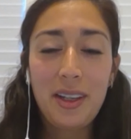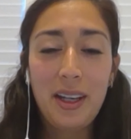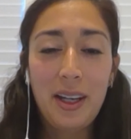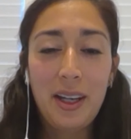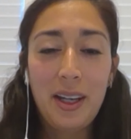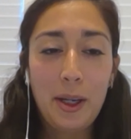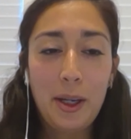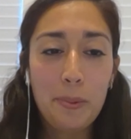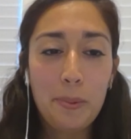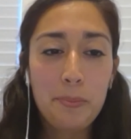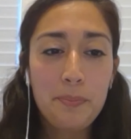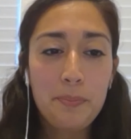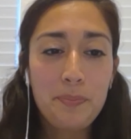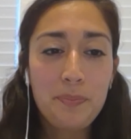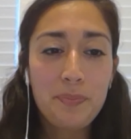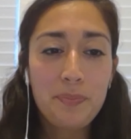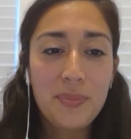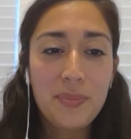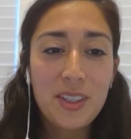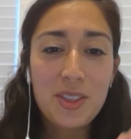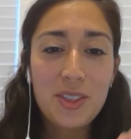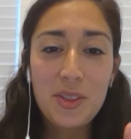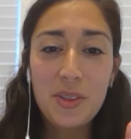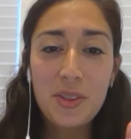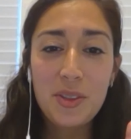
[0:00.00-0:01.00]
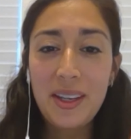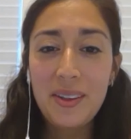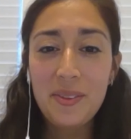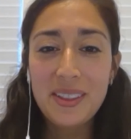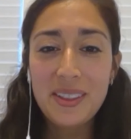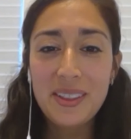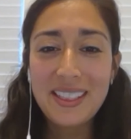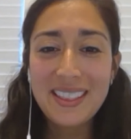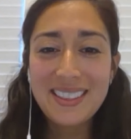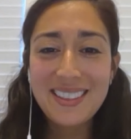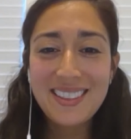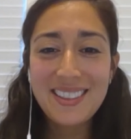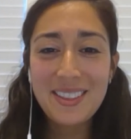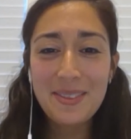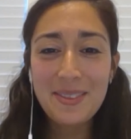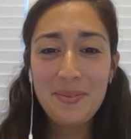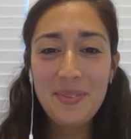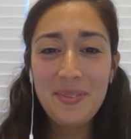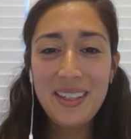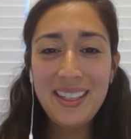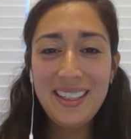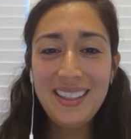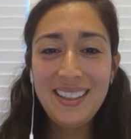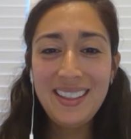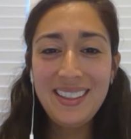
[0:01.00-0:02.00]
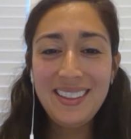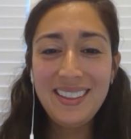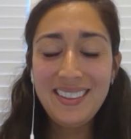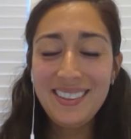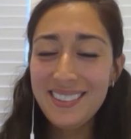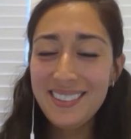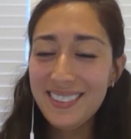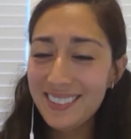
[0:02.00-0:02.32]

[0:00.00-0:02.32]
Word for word: um, so that when it's submitted,